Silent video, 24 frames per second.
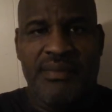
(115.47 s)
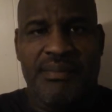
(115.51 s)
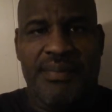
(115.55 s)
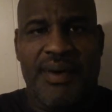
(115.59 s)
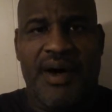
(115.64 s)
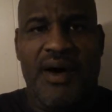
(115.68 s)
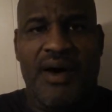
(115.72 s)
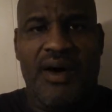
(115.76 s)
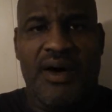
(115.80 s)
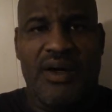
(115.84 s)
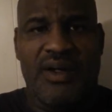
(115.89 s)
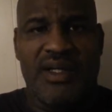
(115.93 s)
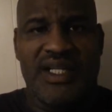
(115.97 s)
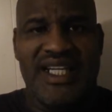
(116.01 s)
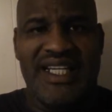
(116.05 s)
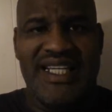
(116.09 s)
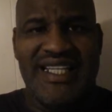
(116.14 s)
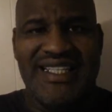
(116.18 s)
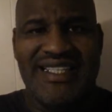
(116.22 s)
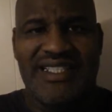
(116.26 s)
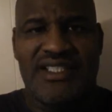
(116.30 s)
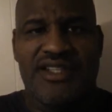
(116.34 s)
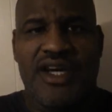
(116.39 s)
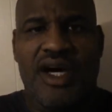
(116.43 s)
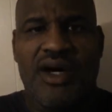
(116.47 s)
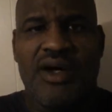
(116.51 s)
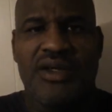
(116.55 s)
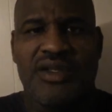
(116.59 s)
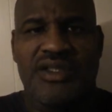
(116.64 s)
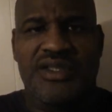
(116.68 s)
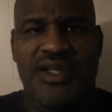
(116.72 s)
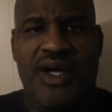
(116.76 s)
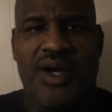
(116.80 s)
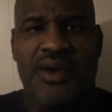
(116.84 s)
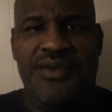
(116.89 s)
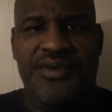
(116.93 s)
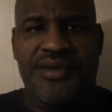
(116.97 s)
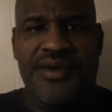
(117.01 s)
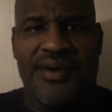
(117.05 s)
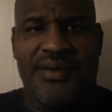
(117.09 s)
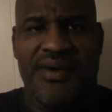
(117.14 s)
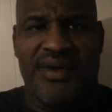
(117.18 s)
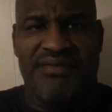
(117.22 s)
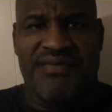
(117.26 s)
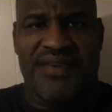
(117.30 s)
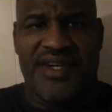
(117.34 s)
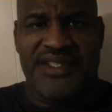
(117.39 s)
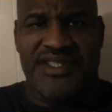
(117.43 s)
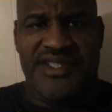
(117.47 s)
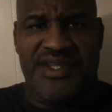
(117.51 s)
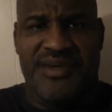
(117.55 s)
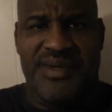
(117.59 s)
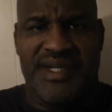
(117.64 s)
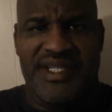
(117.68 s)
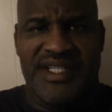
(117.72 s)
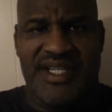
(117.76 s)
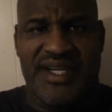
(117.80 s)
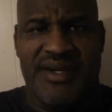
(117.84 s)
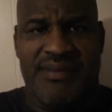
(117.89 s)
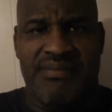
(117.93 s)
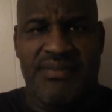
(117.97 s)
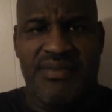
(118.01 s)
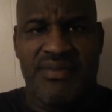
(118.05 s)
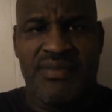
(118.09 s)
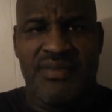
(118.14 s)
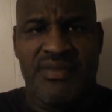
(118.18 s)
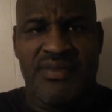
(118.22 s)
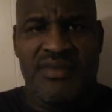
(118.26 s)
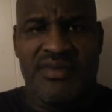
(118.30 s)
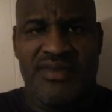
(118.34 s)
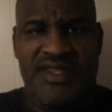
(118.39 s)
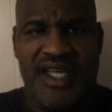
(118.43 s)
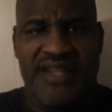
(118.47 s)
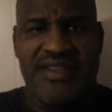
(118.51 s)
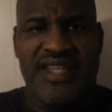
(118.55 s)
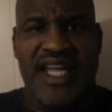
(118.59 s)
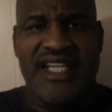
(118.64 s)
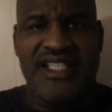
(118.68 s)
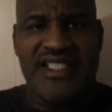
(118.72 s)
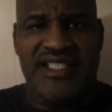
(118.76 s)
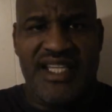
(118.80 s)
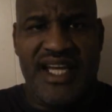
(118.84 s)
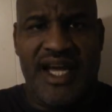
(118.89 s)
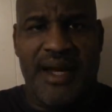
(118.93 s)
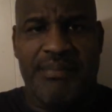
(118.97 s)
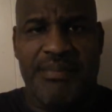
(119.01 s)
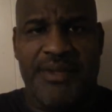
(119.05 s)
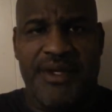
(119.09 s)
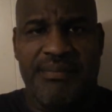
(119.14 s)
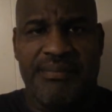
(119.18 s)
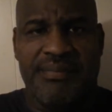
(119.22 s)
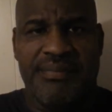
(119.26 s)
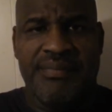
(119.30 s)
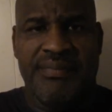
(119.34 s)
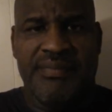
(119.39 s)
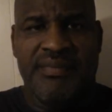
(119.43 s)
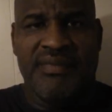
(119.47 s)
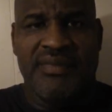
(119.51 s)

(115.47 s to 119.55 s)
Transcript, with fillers: Paul, he talks also in First Corinthians, the ninth chapter.